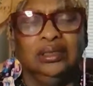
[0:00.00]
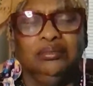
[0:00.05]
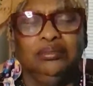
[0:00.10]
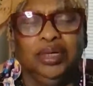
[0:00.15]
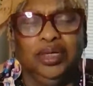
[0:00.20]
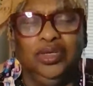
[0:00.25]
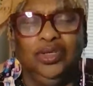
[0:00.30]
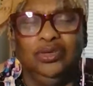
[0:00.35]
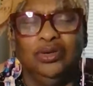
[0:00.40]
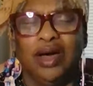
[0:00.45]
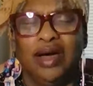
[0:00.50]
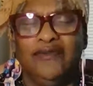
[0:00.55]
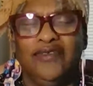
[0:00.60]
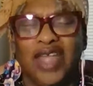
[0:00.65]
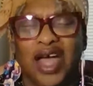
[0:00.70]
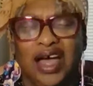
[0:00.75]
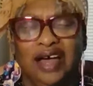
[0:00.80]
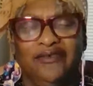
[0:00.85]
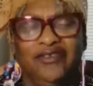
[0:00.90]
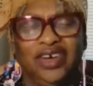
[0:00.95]
But you have
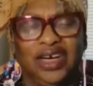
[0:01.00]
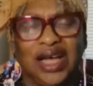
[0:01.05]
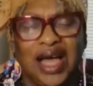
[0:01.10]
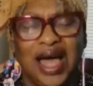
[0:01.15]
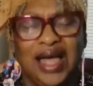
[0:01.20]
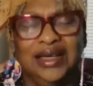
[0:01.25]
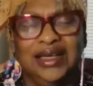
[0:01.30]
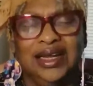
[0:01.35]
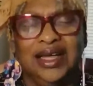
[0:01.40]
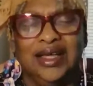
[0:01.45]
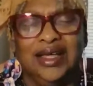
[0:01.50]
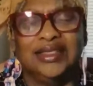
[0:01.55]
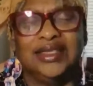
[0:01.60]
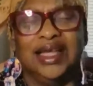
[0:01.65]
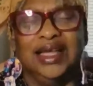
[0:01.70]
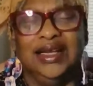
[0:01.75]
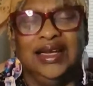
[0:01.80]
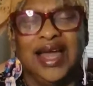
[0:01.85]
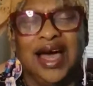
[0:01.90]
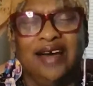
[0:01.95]
not forgotten us
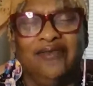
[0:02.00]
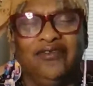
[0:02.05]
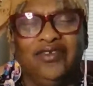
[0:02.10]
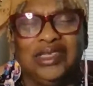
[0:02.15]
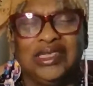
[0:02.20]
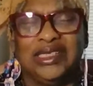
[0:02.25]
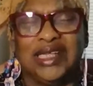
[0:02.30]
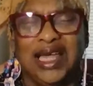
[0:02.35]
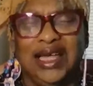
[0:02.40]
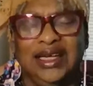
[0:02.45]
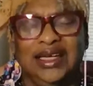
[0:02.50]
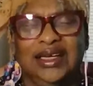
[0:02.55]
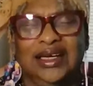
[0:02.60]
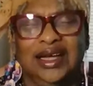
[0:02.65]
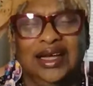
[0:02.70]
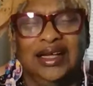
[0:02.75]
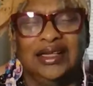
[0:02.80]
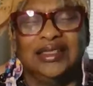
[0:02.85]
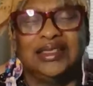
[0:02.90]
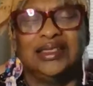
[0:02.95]
and not forsaken
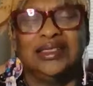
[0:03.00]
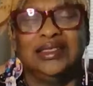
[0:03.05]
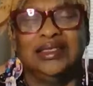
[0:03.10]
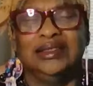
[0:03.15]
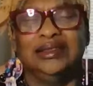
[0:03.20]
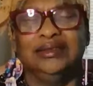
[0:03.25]
us.